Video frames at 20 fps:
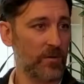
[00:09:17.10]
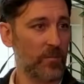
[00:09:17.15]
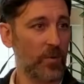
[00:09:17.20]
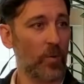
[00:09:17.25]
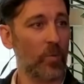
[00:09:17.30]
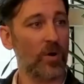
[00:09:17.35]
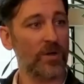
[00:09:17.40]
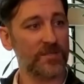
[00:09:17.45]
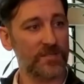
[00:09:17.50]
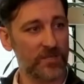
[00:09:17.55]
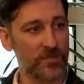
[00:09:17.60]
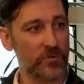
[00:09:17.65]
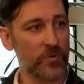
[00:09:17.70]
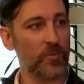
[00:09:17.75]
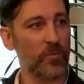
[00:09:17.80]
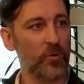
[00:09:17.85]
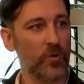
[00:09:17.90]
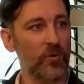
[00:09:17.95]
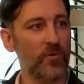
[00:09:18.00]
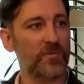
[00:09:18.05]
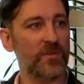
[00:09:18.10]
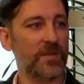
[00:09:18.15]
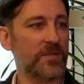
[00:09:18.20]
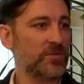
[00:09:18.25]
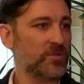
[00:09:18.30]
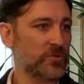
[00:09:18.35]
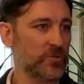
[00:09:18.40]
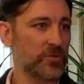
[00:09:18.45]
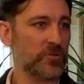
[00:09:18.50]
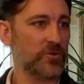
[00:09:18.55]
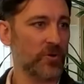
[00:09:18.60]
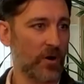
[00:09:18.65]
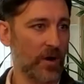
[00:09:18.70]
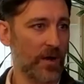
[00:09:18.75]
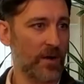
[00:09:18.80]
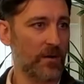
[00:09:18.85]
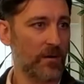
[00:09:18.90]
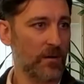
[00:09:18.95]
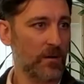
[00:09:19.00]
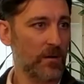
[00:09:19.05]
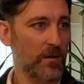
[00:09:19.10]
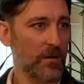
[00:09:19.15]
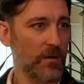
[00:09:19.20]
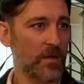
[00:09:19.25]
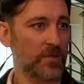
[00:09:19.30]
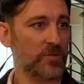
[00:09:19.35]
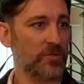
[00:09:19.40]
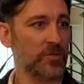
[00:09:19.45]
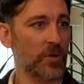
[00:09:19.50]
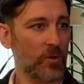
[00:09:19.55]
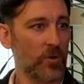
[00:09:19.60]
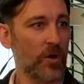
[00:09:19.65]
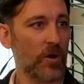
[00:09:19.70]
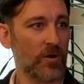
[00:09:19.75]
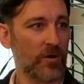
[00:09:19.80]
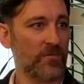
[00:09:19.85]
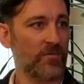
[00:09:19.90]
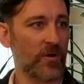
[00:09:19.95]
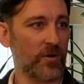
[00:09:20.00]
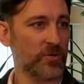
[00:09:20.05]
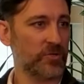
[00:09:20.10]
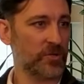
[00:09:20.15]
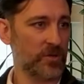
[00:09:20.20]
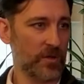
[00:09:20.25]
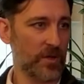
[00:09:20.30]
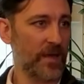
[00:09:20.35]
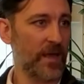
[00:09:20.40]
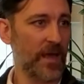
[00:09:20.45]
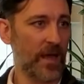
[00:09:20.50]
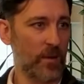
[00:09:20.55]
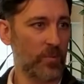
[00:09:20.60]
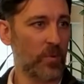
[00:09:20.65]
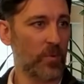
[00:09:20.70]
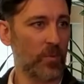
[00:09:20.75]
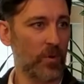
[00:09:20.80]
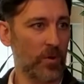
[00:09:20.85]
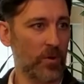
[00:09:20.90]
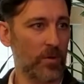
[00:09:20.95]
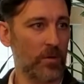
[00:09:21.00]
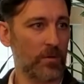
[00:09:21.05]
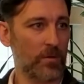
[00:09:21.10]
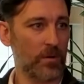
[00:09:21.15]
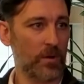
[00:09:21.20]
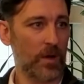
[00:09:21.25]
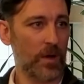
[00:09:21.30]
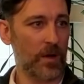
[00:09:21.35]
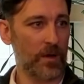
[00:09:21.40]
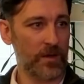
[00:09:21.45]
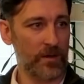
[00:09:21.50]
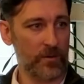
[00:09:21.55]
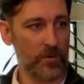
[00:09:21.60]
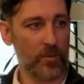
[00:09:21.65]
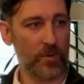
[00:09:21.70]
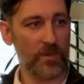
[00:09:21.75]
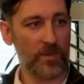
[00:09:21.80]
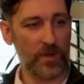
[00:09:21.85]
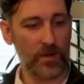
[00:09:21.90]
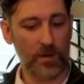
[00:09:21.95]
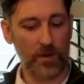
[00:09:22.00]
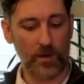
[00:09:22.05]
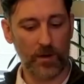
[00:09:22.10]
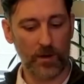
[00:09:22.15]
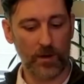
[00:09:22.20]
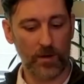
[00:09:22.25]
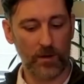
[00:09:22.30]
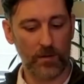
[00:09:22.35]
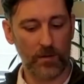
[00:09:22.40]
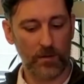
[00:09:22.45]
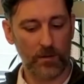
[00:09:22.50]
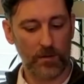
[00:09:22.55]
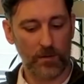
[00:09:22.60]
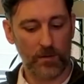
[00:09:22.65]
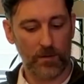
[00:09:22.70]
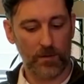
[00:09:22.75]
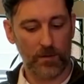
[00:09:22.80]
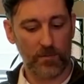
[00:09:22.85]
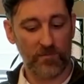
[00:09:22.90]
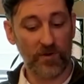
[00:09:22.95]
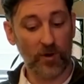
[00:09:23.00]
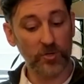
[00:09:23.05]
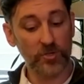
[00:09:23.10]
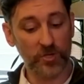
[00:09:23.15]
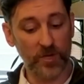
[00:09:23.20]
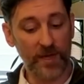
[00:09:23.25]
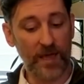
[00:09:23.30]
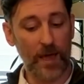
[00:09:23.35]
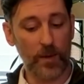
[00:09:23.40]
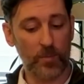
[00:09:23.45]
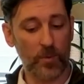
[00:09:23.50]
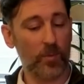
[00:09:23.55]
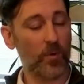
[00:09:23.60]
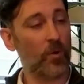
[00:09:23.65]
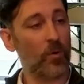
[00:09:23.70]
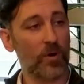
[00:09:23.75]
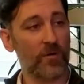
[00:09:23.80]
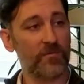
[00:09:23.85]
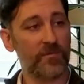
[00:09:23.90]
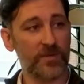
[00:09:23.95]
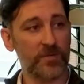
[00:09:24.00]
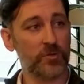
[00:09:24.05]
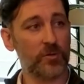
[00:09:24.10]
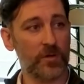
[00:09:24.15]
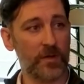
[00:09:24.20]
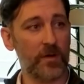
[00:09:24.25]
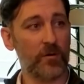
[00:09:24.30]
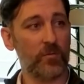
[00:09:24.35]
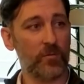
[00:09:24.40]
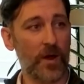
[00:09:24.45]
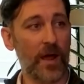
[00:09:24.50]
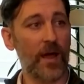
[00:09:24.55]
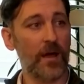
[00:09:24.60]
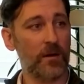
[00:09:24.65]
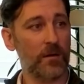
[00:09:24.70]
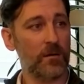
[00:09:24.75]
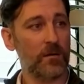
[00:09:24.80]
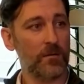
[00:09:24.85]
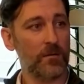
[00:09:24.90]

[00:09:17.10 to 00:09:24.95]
But once it's removed, it's destroyed. It's no longer functionally capable uh, either with the uh, functionally capable or visually read.